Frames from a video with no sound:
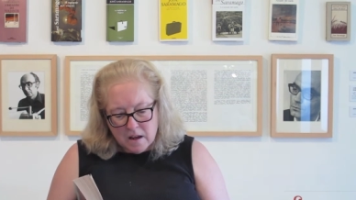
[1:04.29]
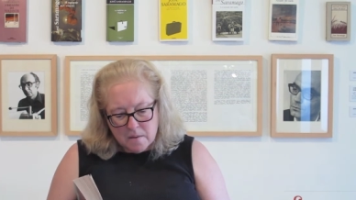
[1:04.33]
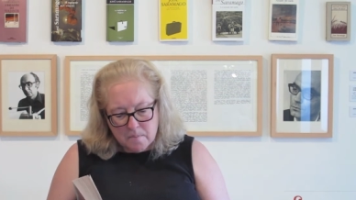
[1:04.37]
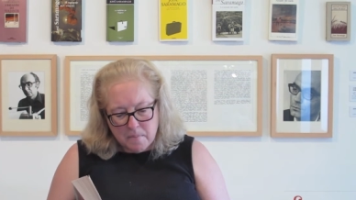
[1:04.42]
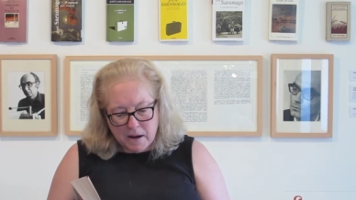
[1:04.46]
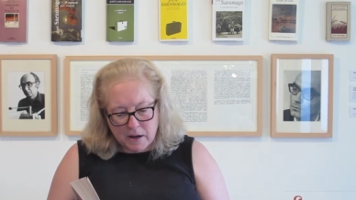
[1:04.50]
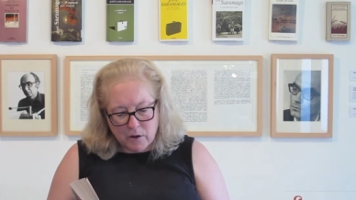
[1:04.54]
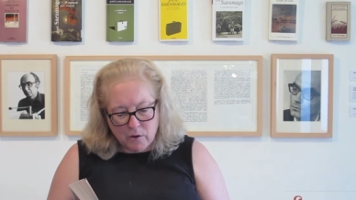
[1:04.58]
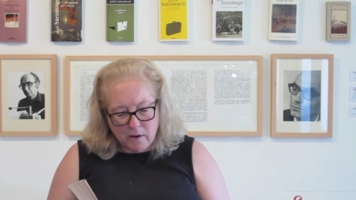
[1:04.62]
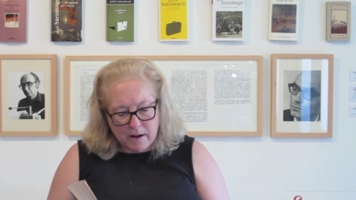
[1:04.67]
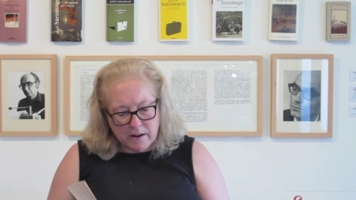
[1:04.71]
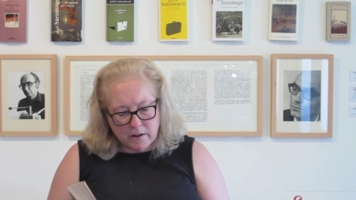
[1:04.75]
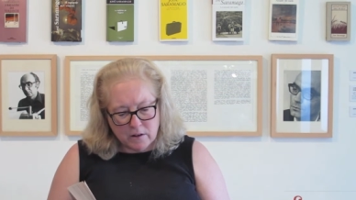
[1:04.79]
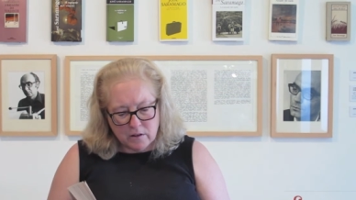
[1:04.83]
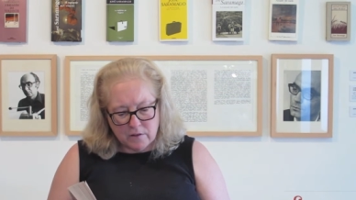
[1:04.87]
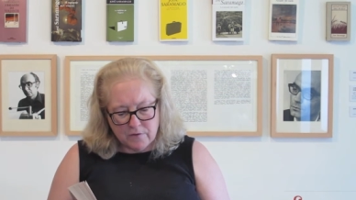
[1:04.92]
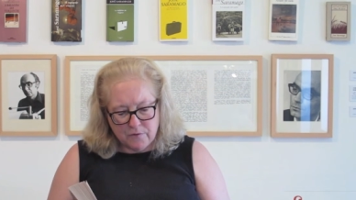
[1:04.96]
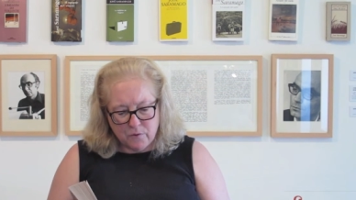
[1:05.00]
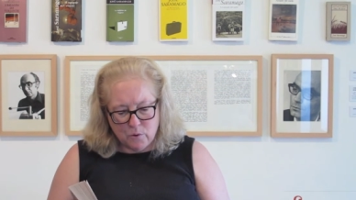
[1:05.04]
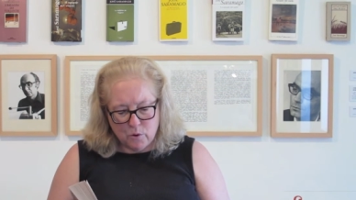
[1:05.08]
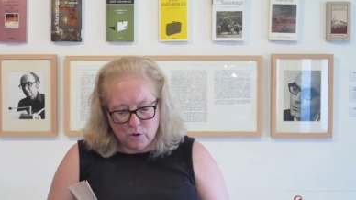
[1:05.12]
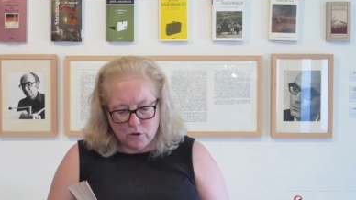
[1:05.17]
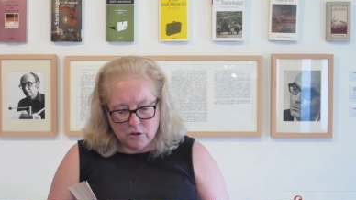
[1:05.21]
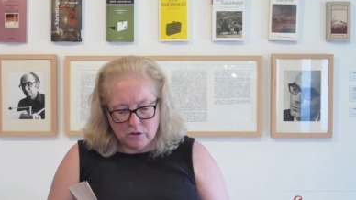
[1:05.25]
By great good
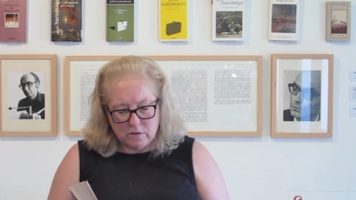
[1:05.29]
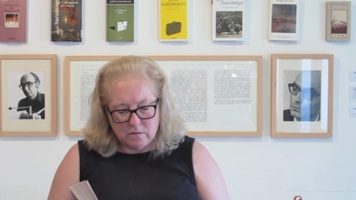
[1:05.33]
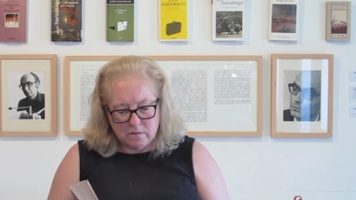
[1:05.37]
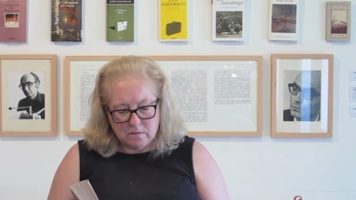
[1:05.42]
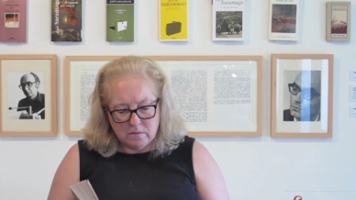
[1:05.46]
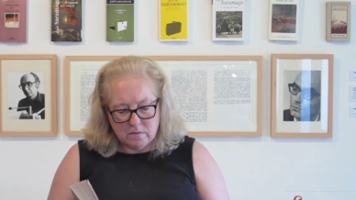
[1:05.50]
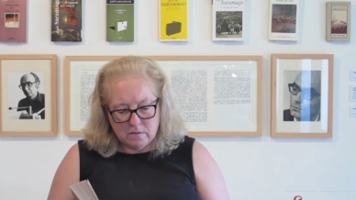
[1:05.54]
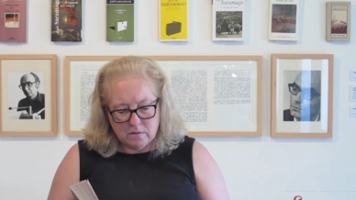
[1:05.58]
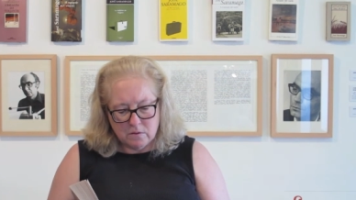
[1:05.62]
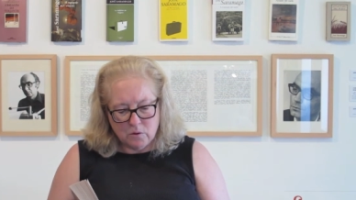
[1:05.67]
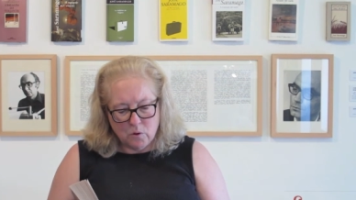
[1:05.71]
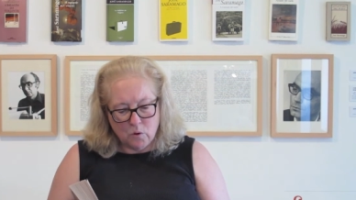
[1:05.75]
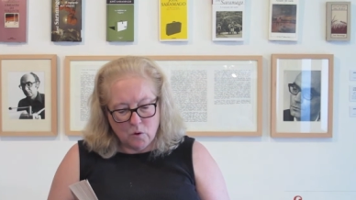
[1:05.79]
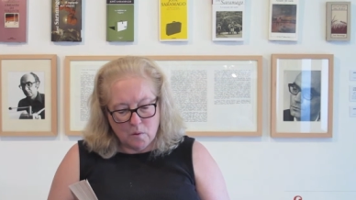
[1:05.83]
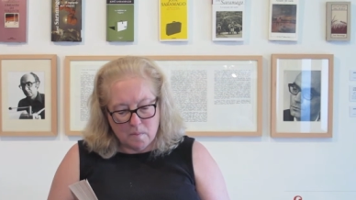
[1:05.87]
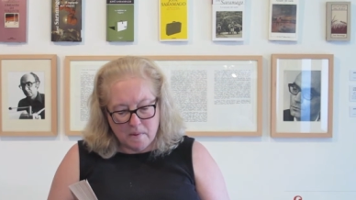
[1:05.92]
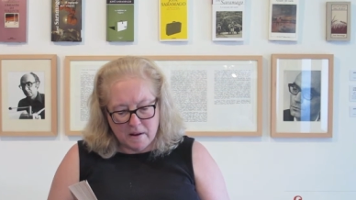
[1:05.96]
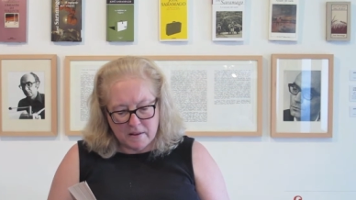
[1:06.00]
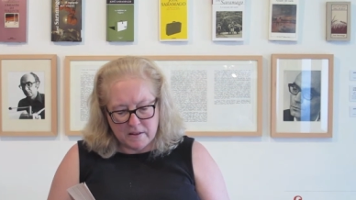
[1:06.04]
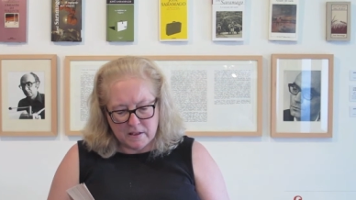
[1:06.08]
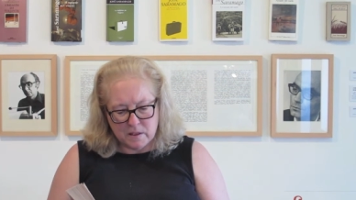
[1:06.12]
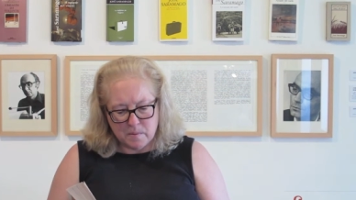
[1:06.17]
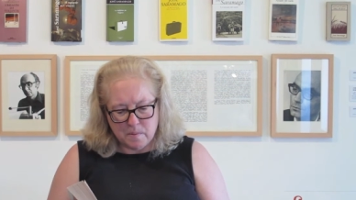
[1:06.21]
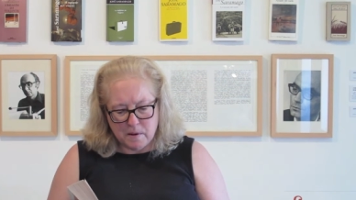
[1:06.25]
fortune, or
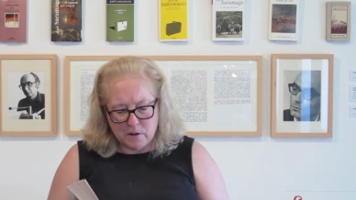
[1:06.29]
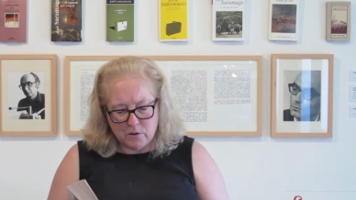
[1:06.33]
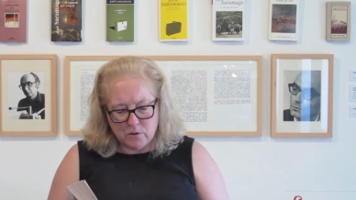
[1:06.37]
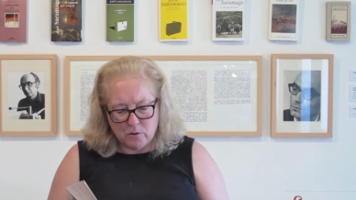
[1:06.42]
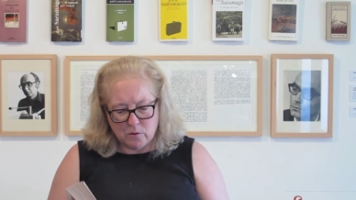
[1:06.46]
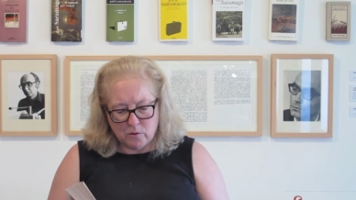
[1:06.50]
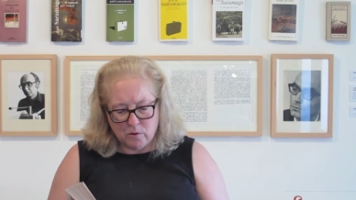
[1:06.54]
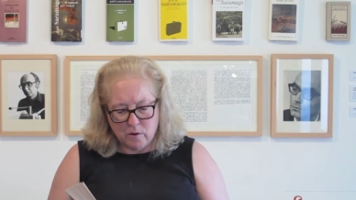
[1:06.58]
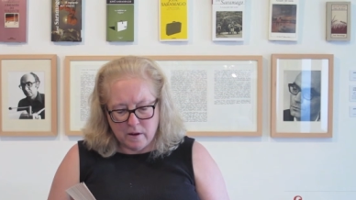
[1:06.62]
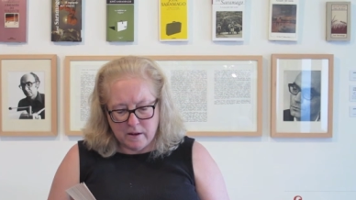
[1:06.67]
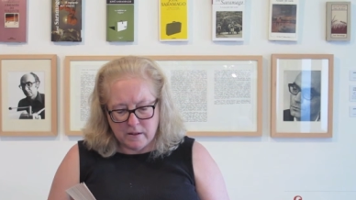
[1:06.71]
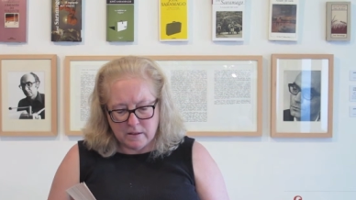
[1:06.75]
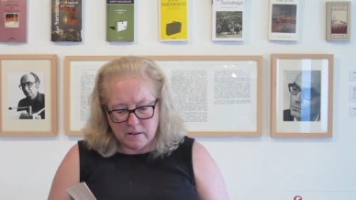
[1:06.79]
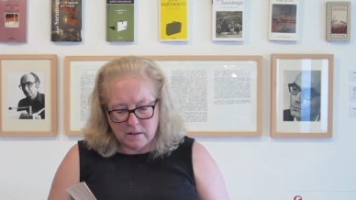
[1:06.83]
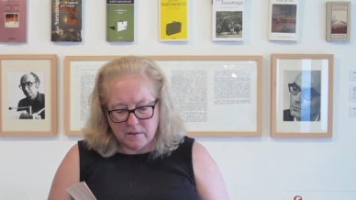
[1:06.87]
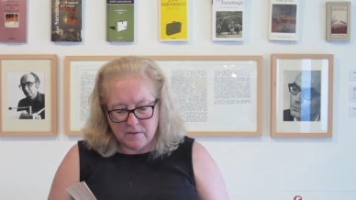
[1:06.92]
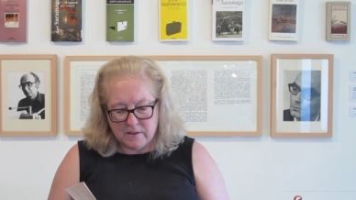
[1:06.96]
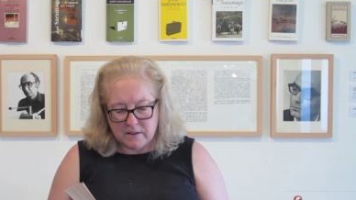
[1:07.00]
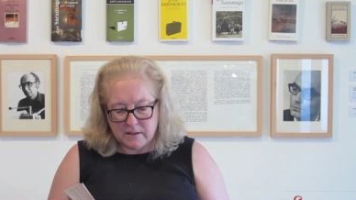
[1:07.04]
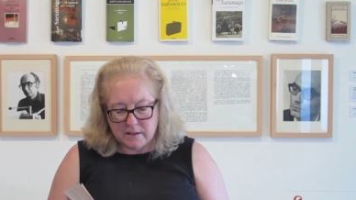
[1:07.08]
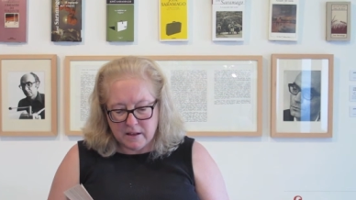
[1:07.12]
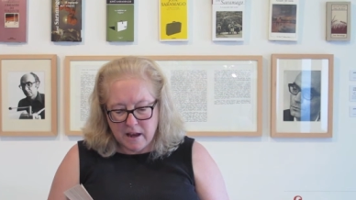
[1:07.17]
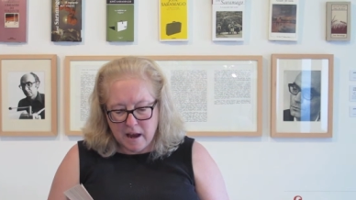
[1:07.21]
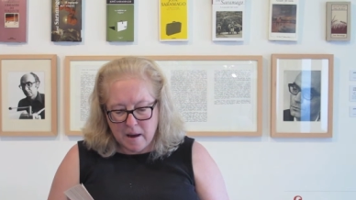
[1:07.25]
by the special grace of
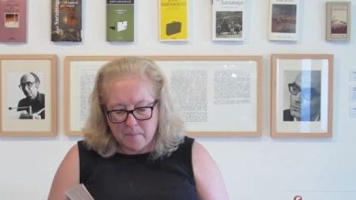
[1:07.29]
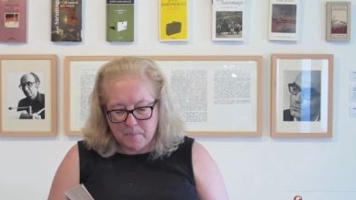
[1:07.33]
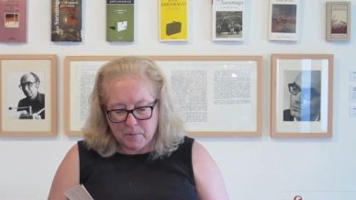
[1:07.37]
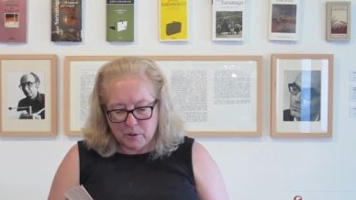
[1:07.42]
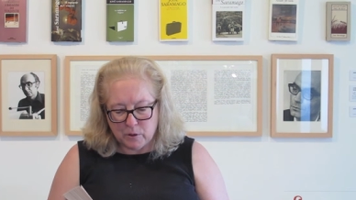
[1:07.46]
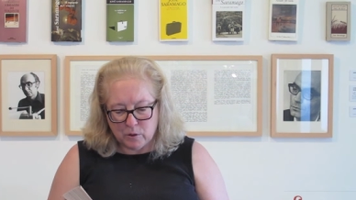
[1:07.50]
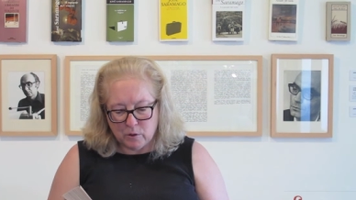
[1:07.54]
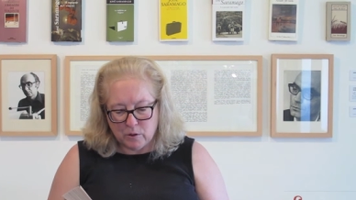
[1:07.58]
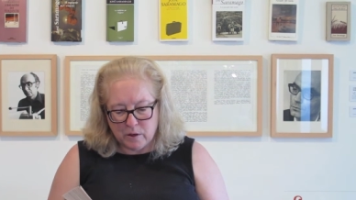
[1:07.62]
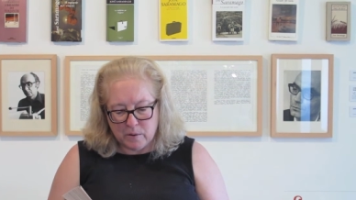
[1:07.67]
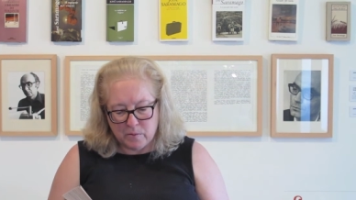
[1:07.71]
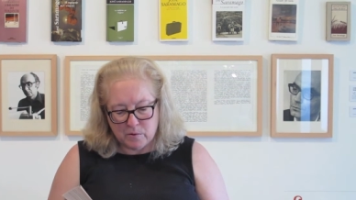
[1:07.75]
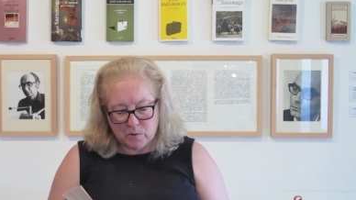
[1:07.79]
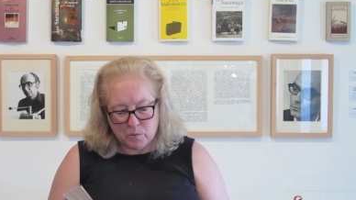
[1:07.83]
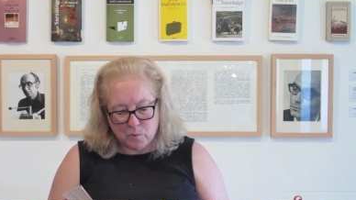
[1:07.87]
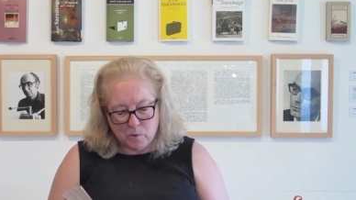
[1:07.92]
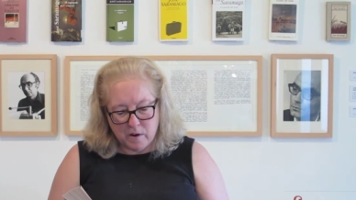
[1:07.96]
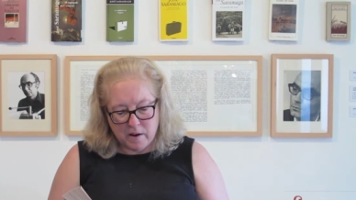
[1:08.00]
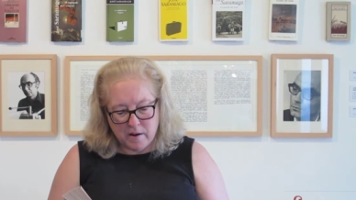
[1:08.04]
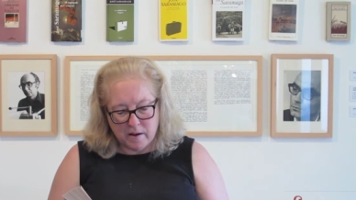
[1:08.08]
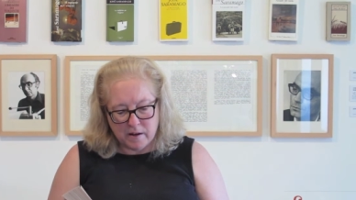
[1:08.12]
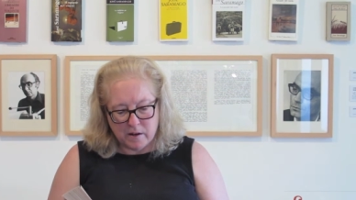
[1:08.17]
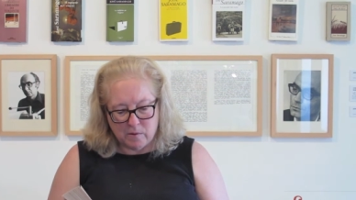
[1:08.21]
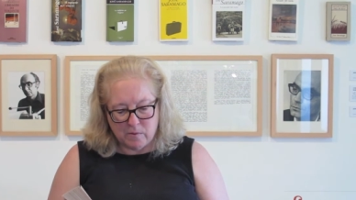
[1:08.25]
the scapular he was
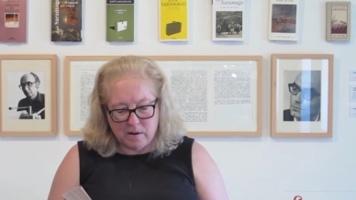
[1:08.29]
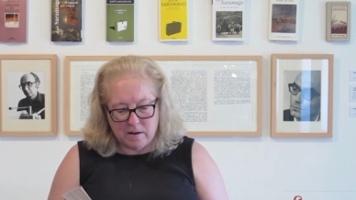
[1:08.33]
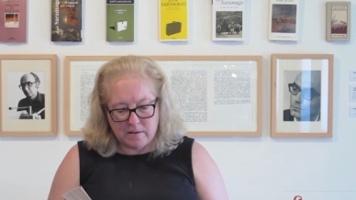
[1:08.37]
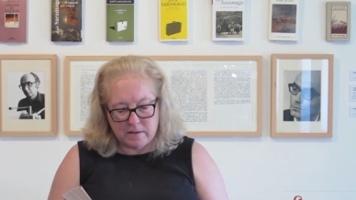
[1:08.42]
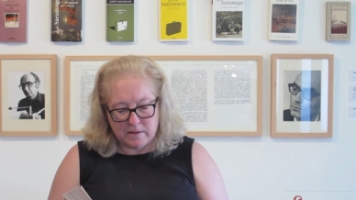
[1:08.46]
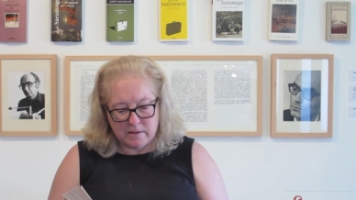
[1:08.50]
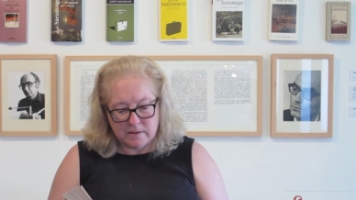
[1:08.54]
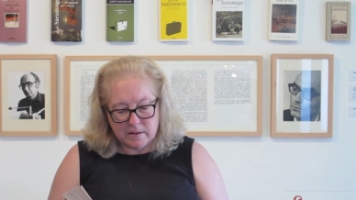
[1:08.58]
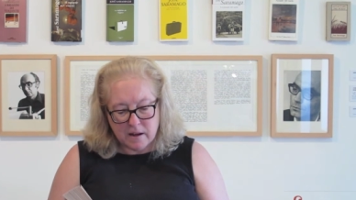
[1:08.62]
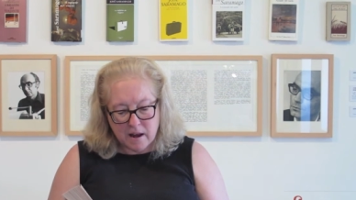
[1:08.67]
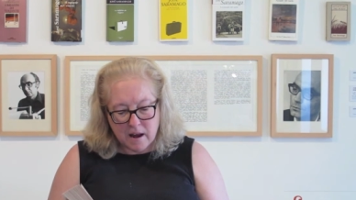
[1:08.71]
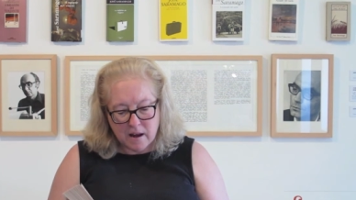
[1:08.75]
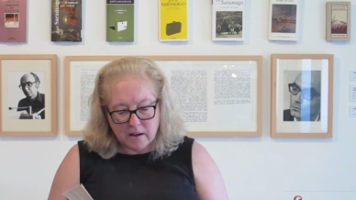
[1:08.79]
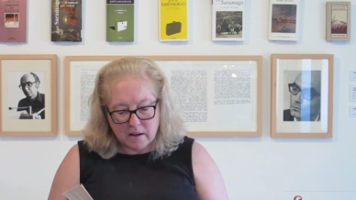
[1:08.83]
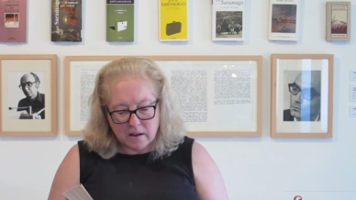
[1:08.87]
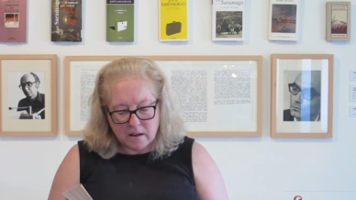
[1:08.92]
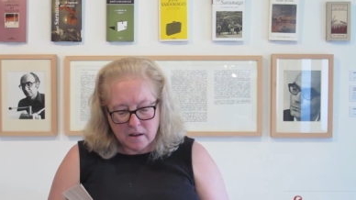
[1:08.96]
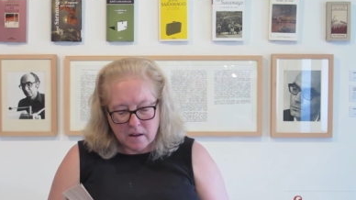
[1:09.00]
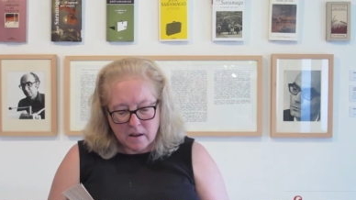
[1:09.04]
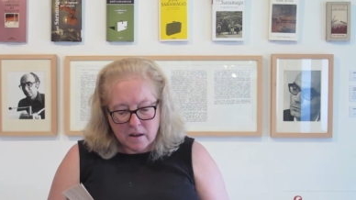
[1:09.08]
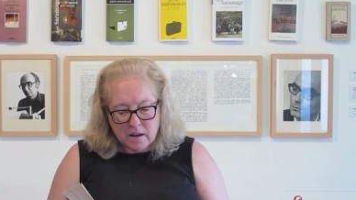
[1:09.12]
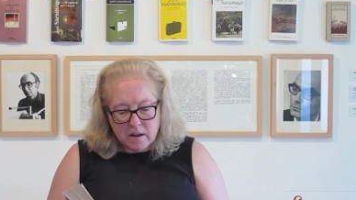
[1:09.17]
wearing around his neck,